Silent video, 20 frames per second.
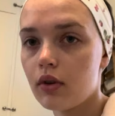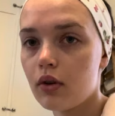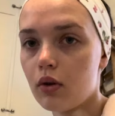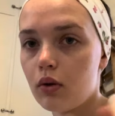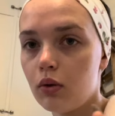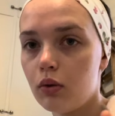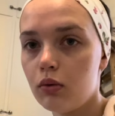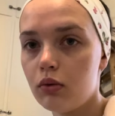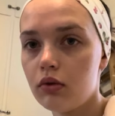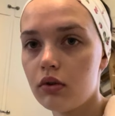
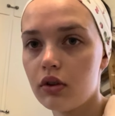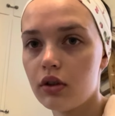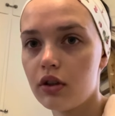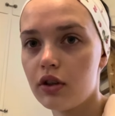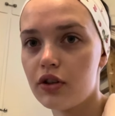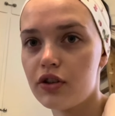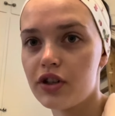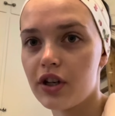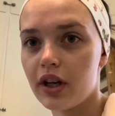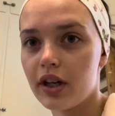Oh,
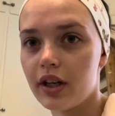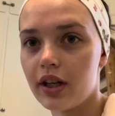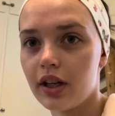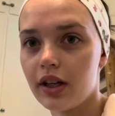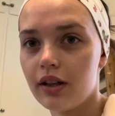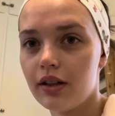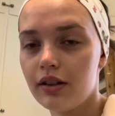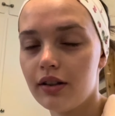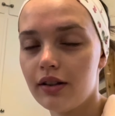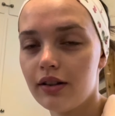you're
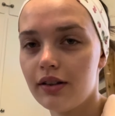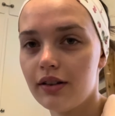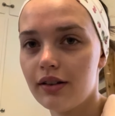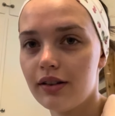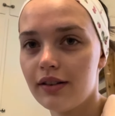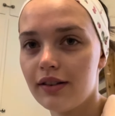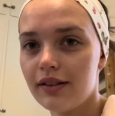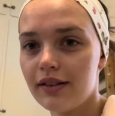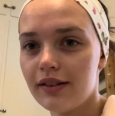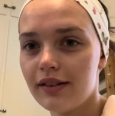shaking.
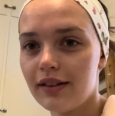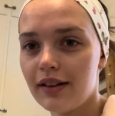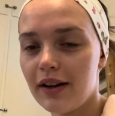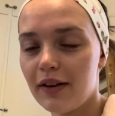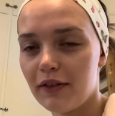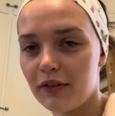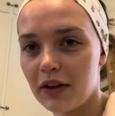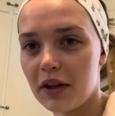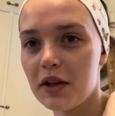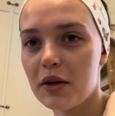I
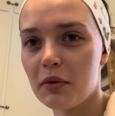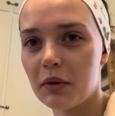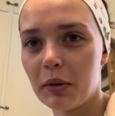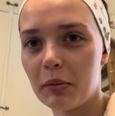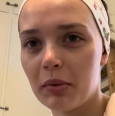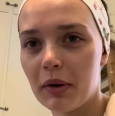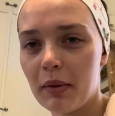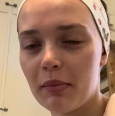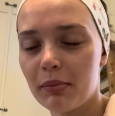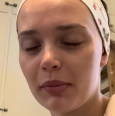was like, you're on a
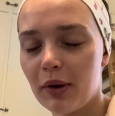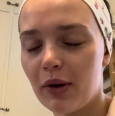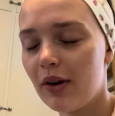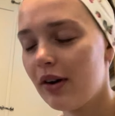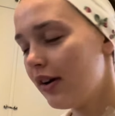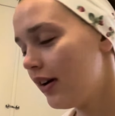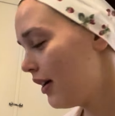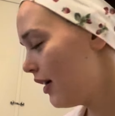blunt pot.